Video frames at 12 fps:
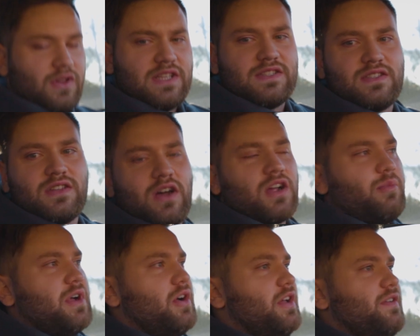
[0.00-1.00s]
let's talk
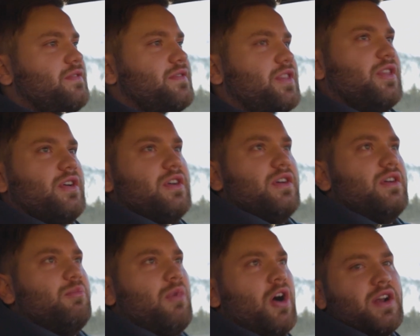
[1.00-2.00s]
about if the
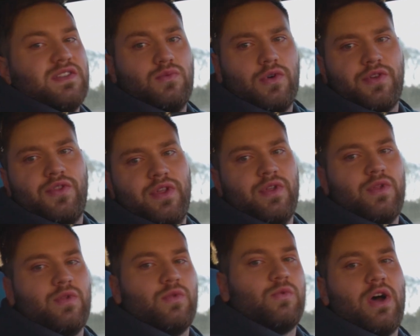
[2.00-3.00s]
mod is worth it,
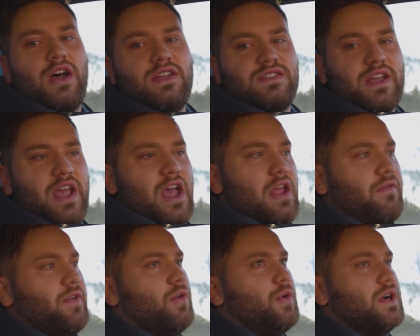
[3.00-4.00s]
price wise and
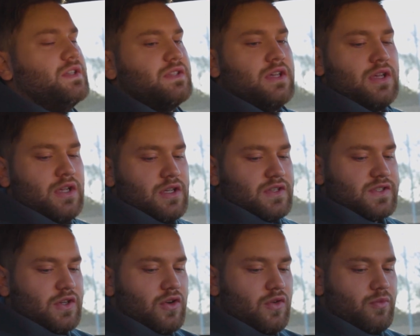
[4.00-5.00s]
feel wise.
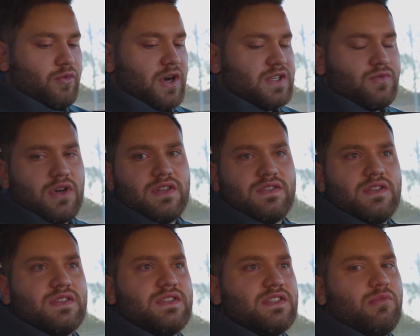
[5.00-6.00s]
So price wise,
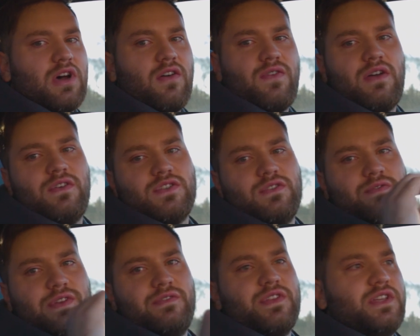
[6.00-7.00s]
this is about
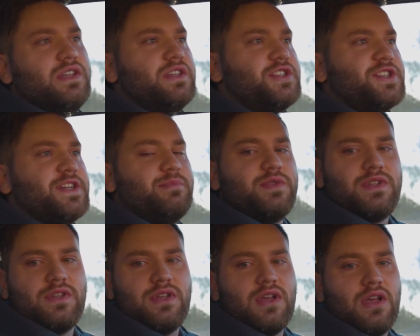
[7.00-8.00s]
$550
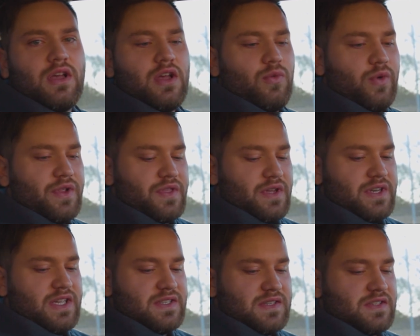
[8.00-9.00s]
shipped with the
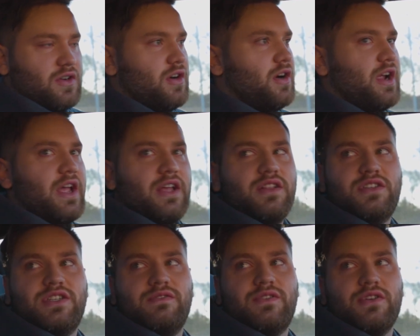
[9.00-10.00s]
DSSR and the
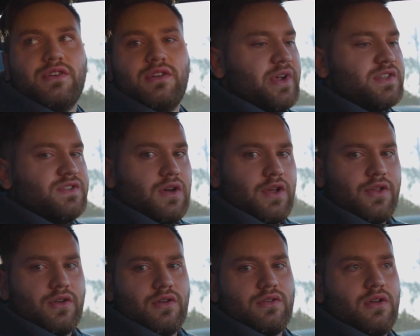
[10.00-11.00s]
shifter. Compared to
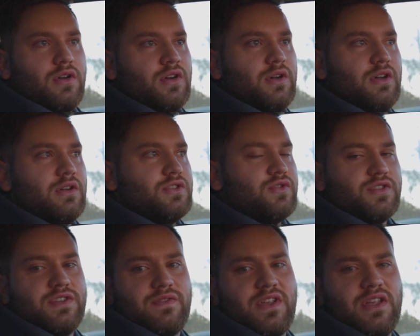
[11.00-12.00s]
other short
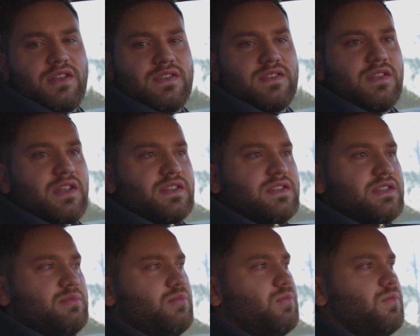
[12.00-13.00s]
shift kits, this is